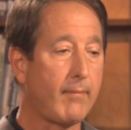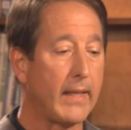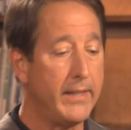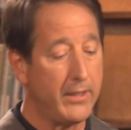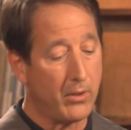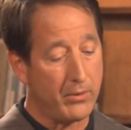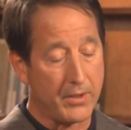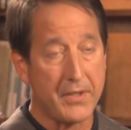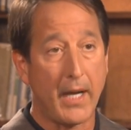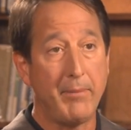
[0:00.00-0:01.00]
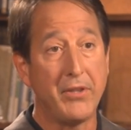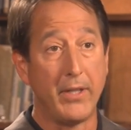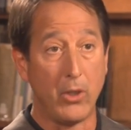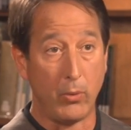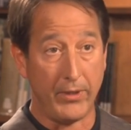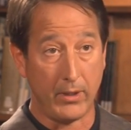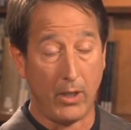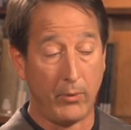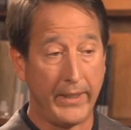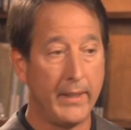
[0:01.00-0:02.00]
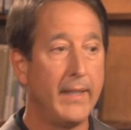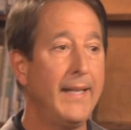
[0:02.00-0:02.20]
And they know their assignment, they know where they're going,